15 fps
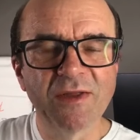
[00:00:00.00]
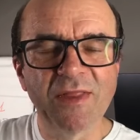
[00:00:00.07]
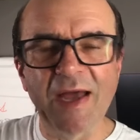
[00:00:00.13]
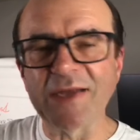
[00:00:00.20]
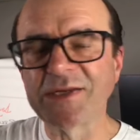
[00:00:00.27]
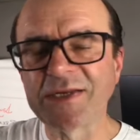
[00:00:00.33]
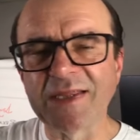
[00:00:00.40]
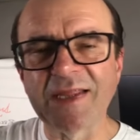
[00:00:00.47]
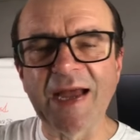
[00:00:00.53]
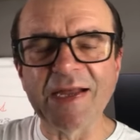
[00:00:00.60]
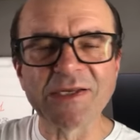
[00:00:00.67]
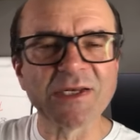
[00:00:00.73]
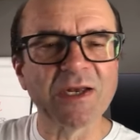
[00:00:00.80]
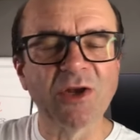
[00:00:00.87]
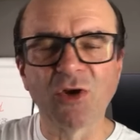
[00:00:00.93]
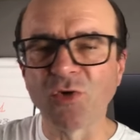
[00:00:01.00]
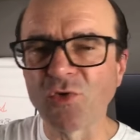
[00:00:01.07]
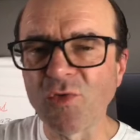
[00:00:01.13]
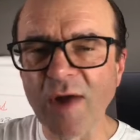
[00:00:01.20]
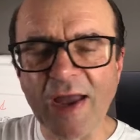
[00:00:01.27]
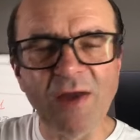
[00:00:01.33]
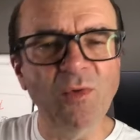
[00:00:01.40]
That's a
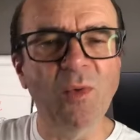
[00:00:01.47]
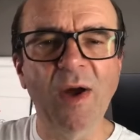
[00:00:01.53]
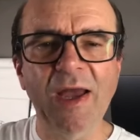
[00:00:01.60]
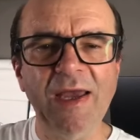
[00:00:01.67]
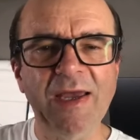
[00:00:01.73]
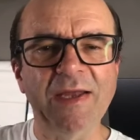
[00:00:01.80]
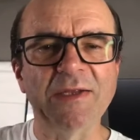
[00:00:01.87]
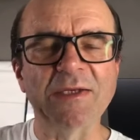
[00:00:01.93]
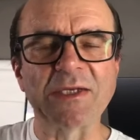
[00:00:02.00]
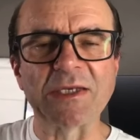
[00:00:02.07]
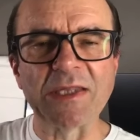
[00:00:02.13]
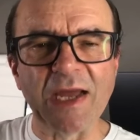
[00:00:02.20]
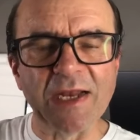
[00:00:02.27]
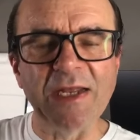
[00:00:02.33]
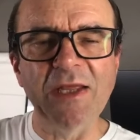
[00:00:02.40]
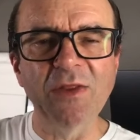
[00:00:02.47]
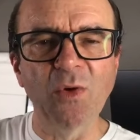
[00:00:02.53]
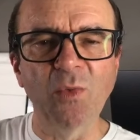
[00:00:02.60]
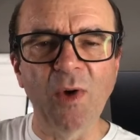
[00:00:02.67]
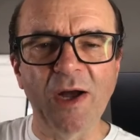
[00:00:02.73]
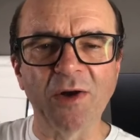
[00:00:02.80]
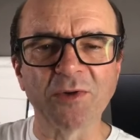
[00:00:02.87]
great way in. Study the
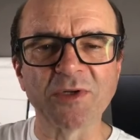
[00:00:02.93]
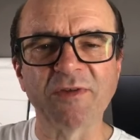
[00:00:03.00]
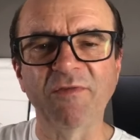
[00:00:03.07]
wells.